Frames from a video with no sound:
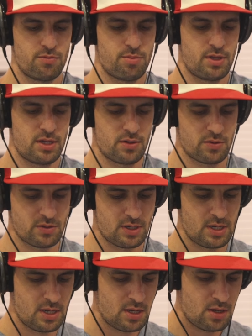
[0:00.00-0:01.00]
of players.
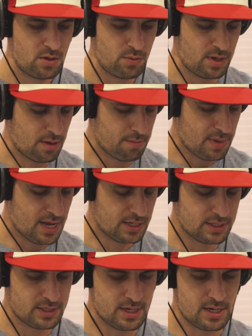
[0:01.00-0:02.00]
We got
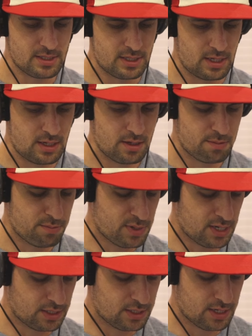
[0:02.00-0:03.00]
Max Stassi.
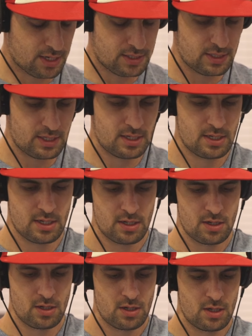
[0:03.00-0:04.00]
Max Stassi.
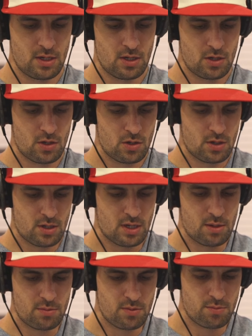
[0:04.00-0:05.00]
I